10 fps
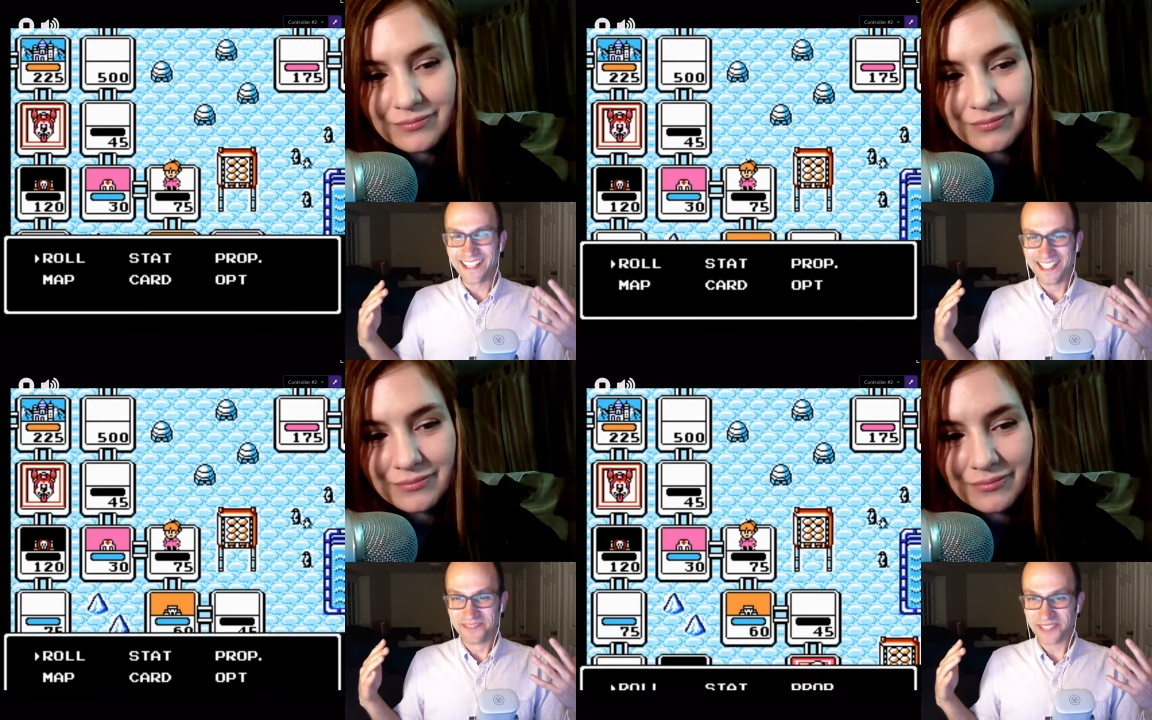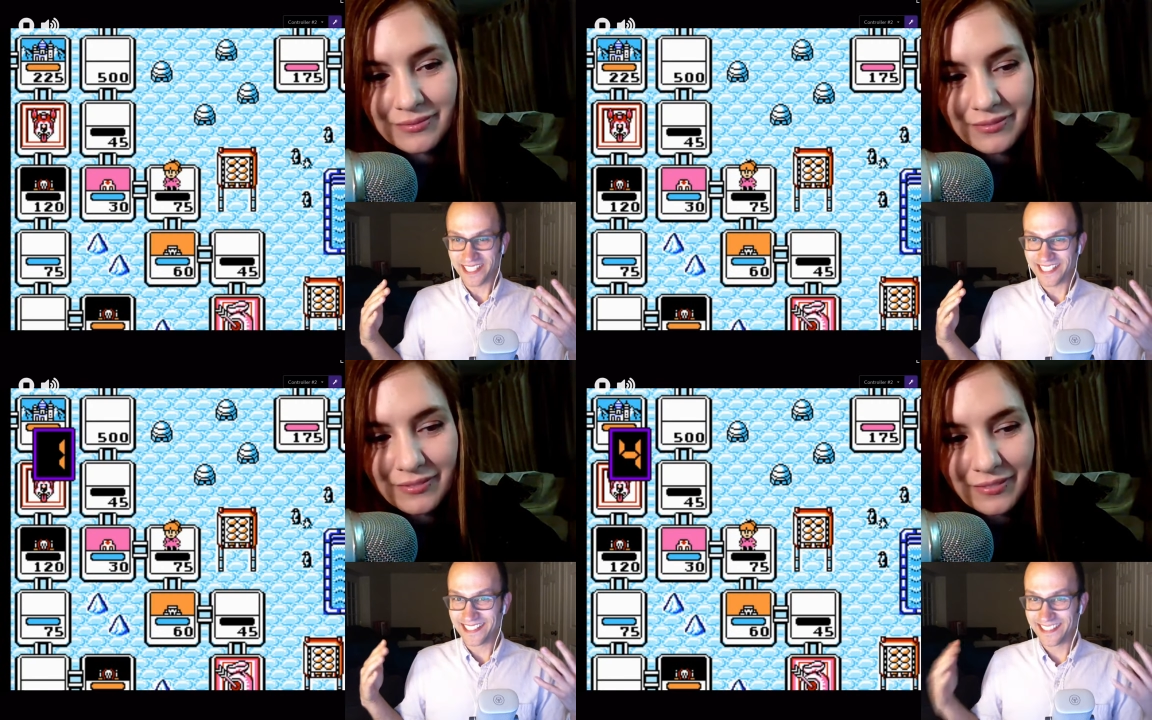Speaker 1: it
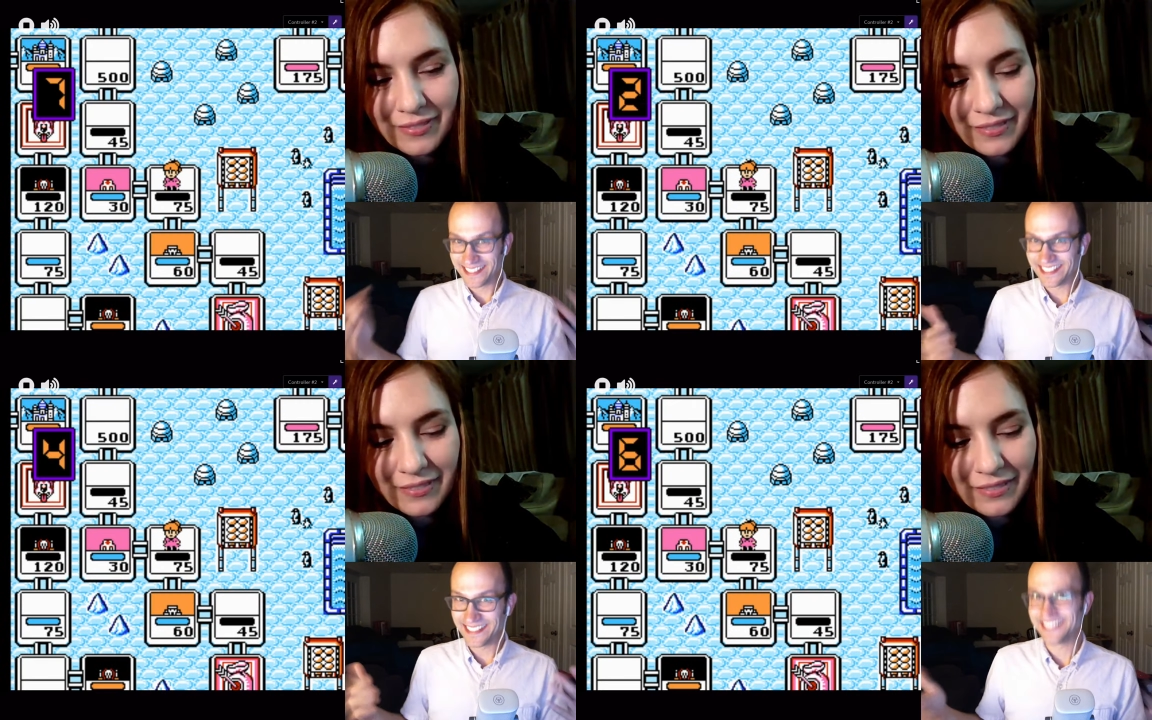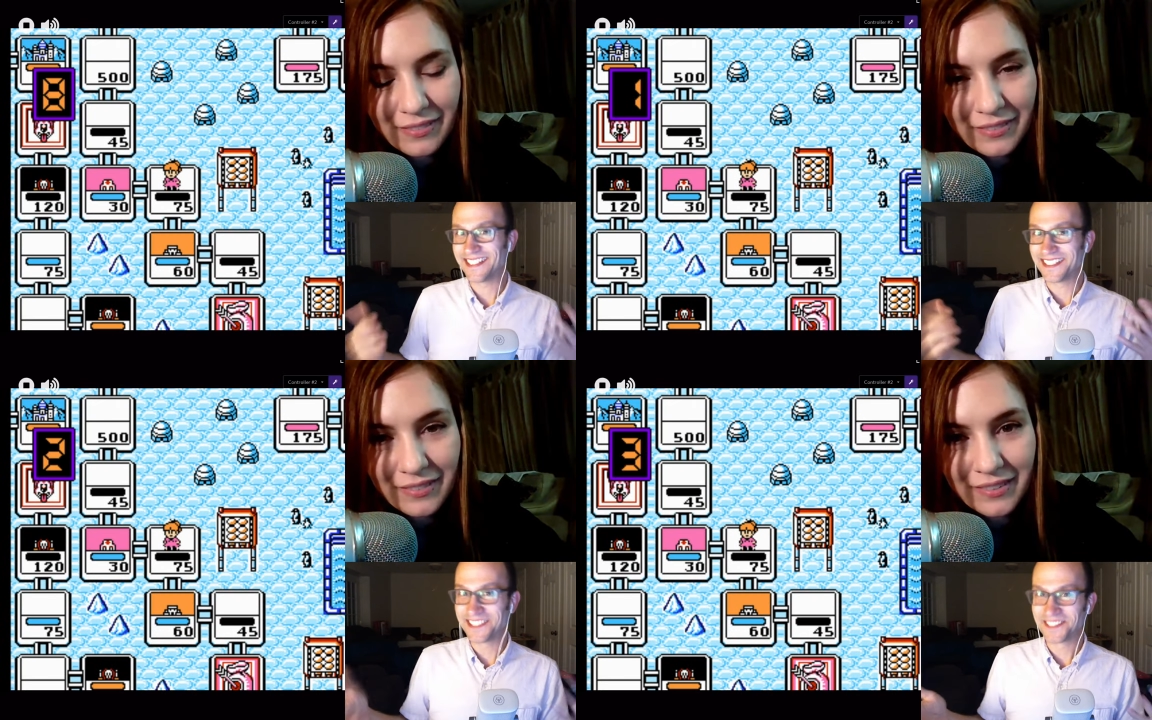played the
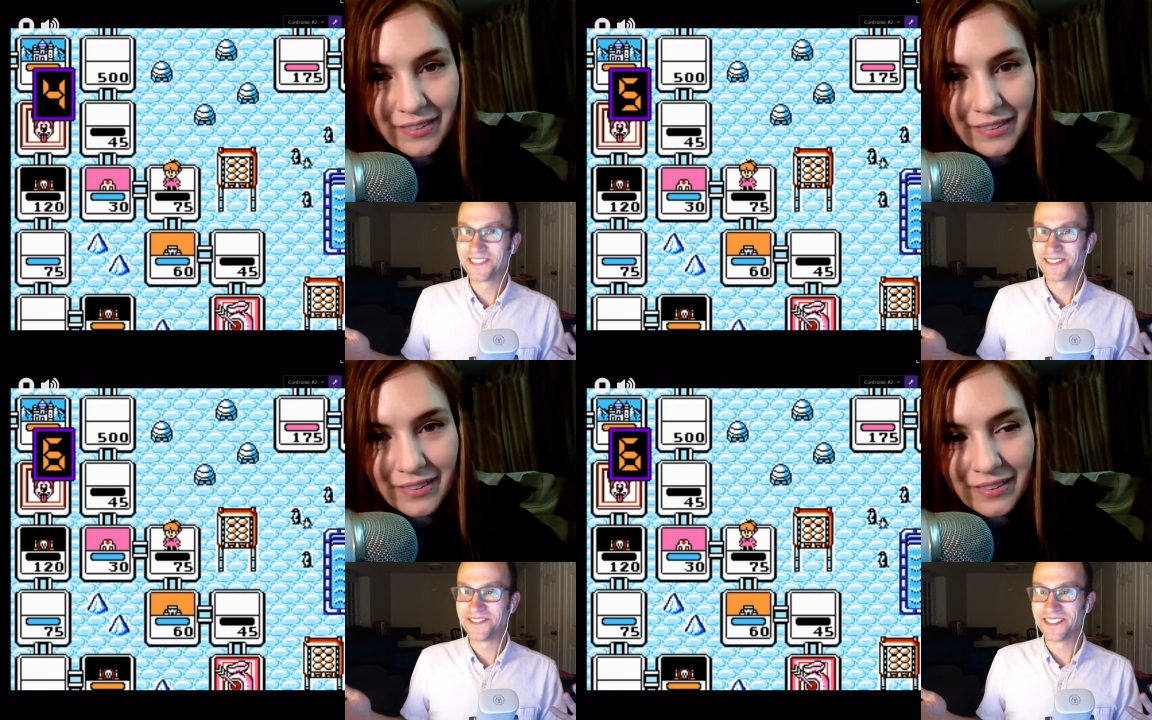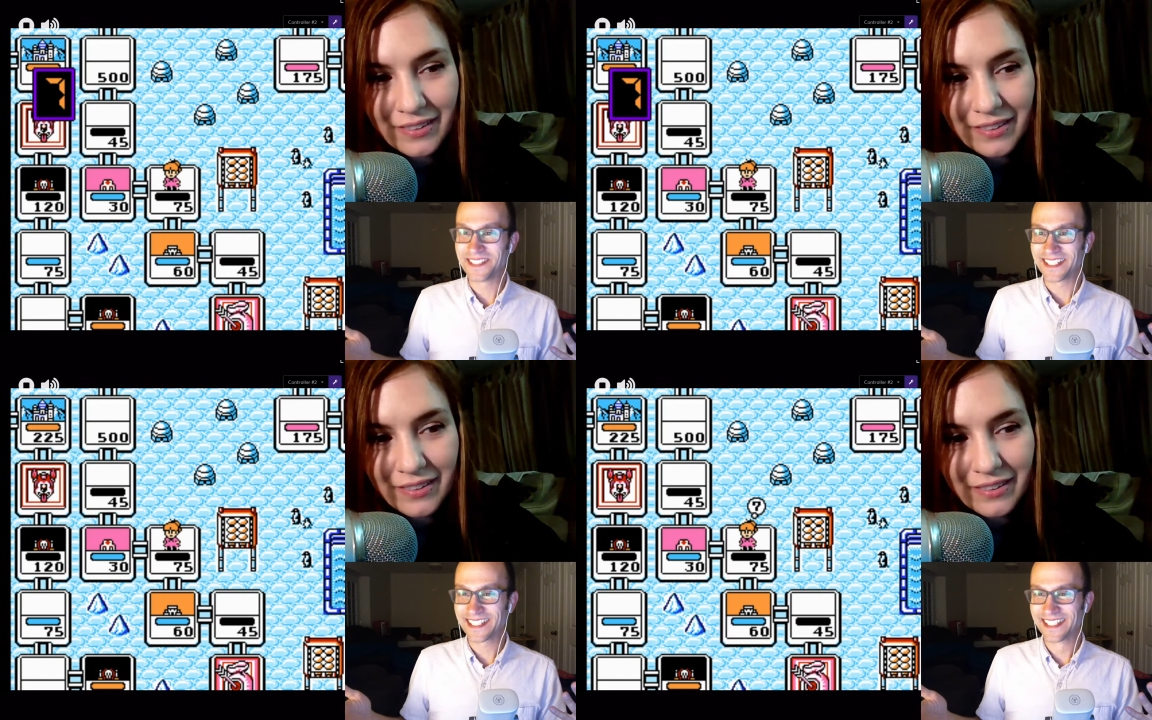Indiana Jones
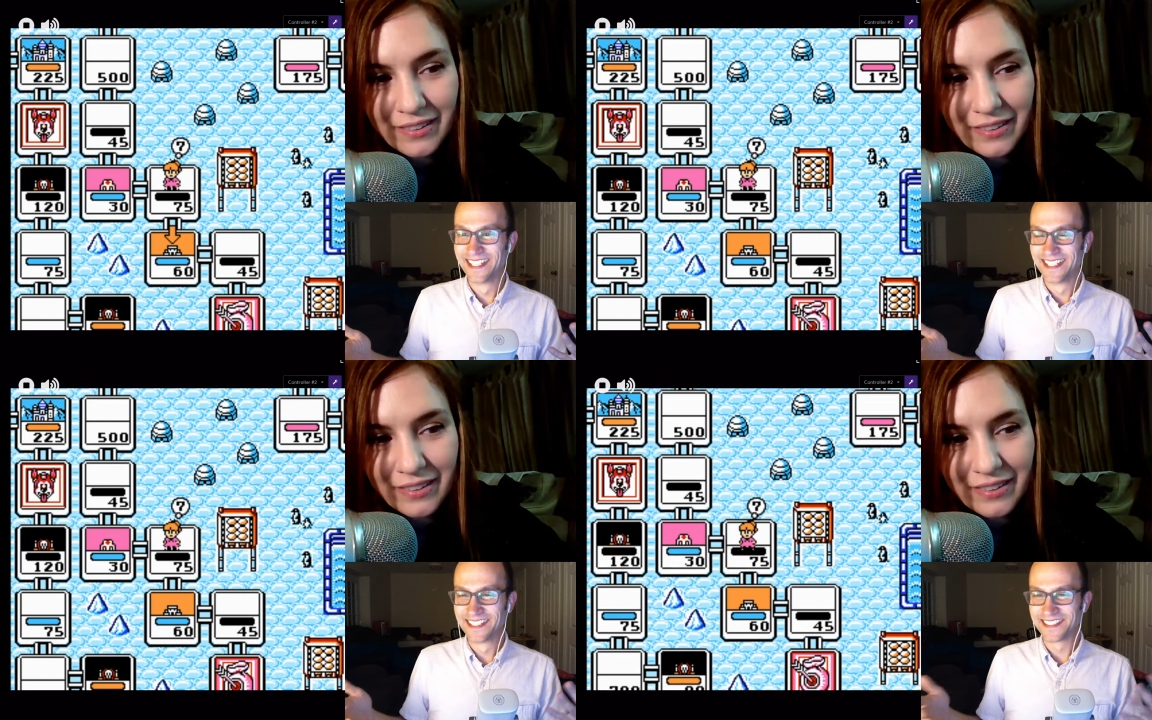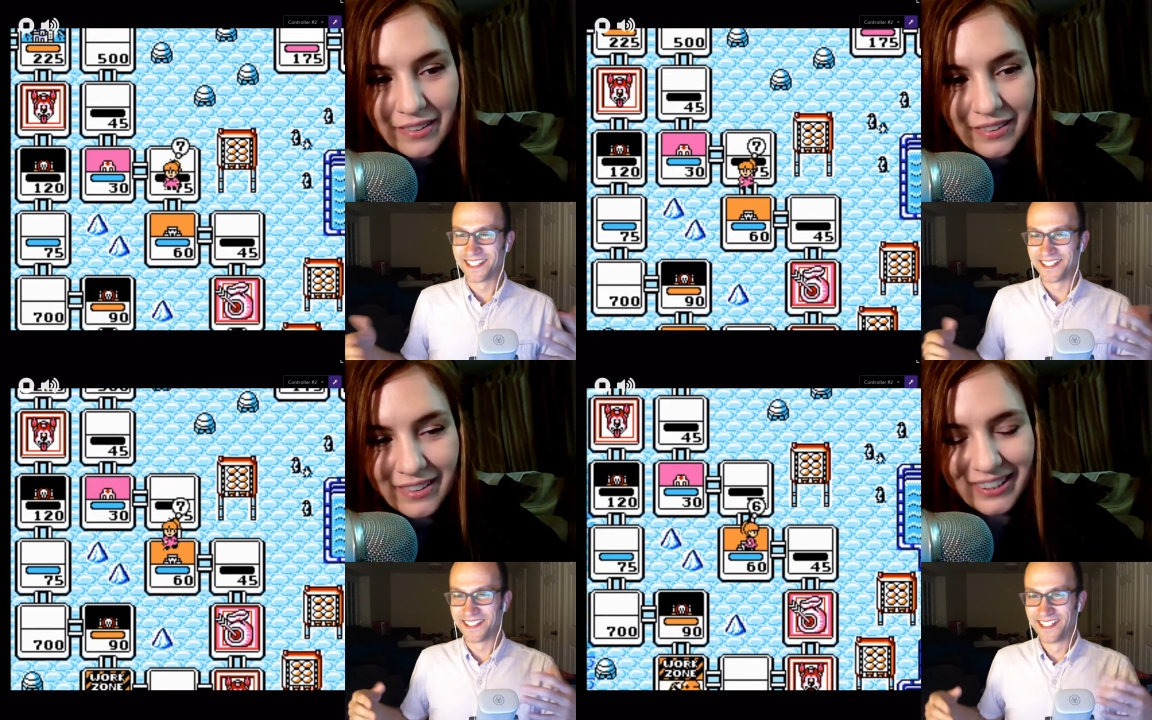music.
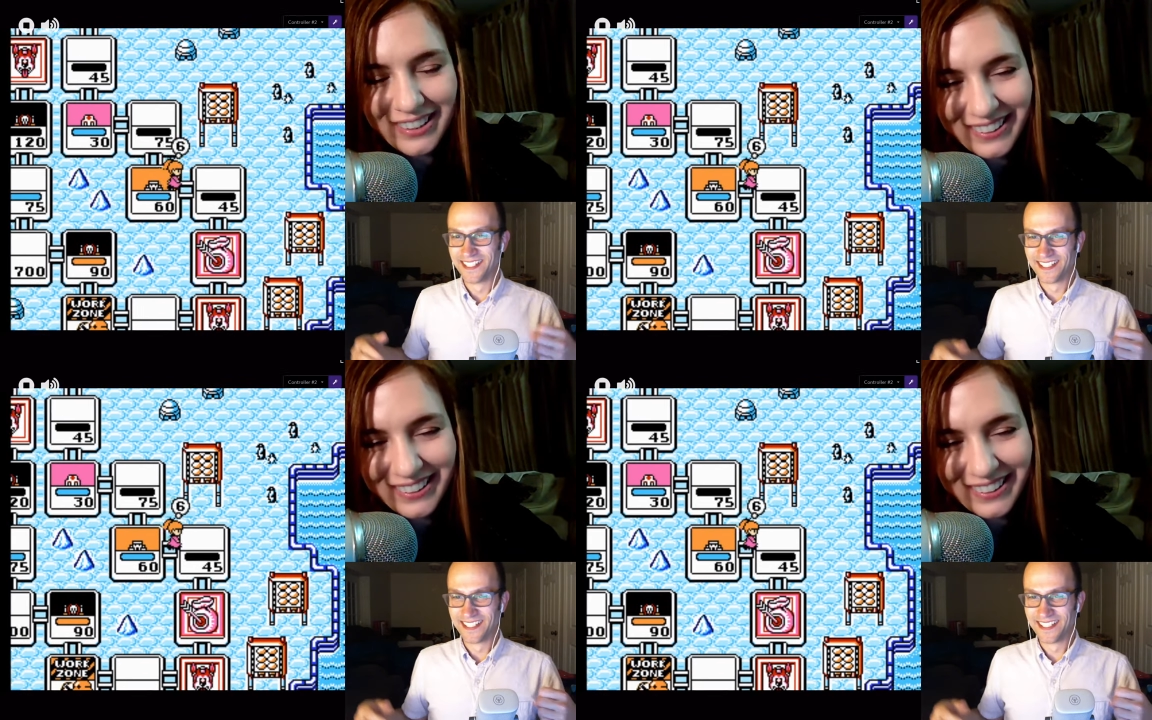So,